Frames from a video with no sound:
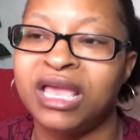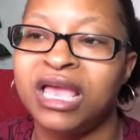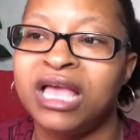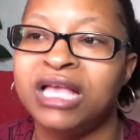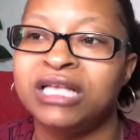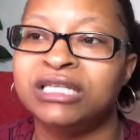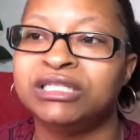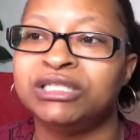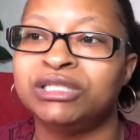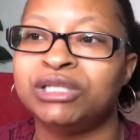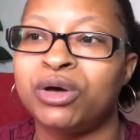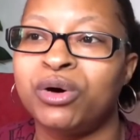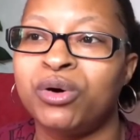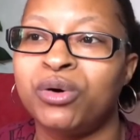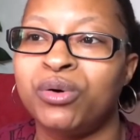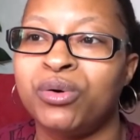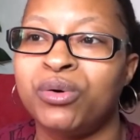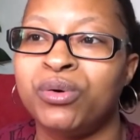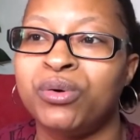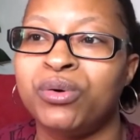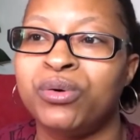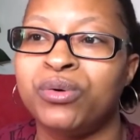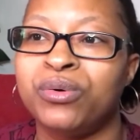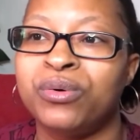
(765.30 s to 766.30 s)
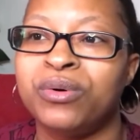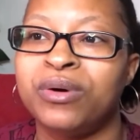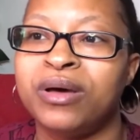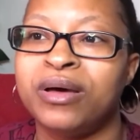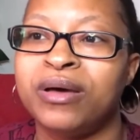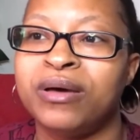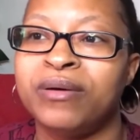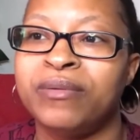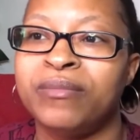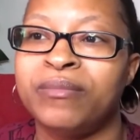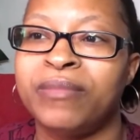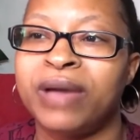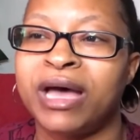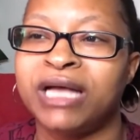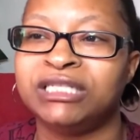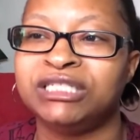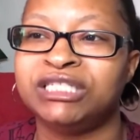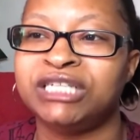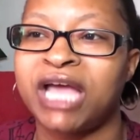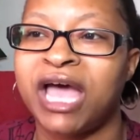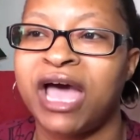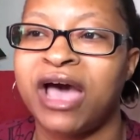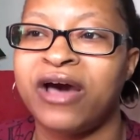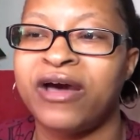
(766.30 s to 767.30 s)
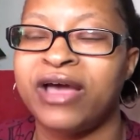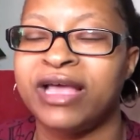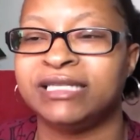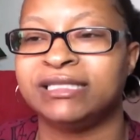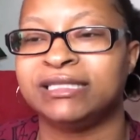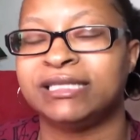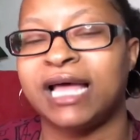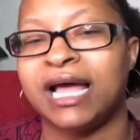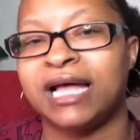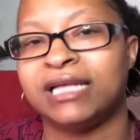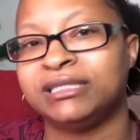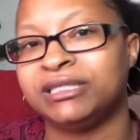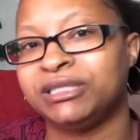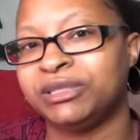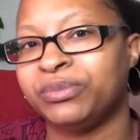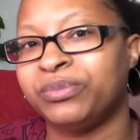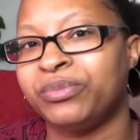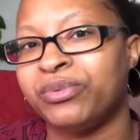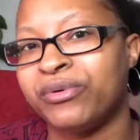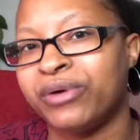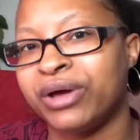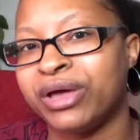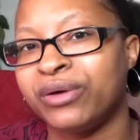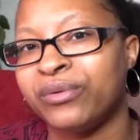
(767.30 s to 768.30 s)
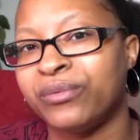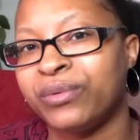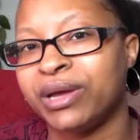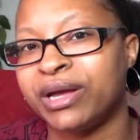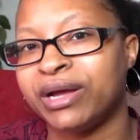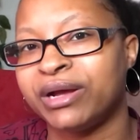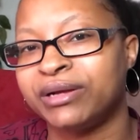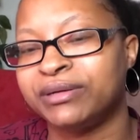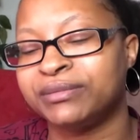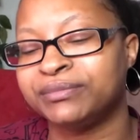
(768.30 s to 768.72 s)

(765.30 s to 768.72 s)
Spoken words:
So my child has got to the point where